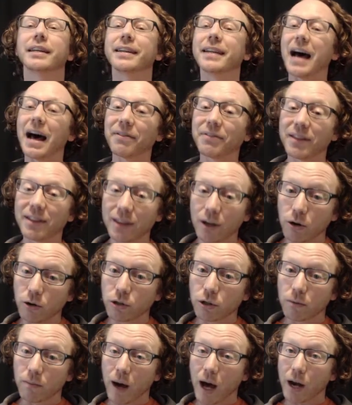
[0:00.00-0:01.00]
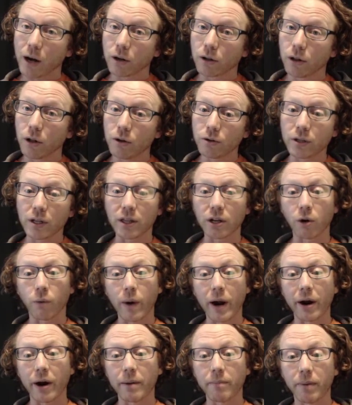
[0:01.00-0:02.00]
Not that those are modern clothes that they're
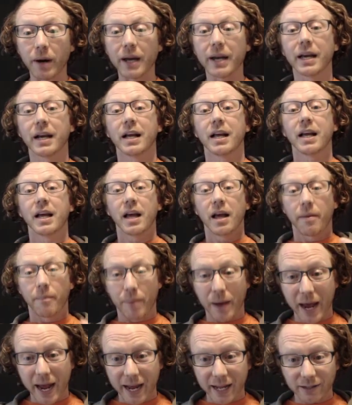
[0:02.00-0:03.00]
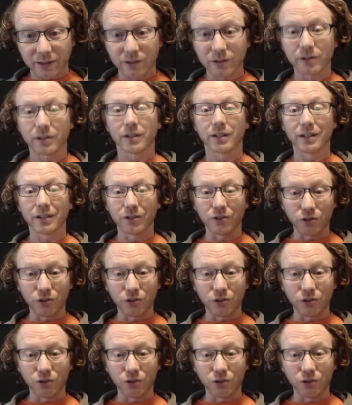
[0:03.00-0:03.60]
wearing, but pants,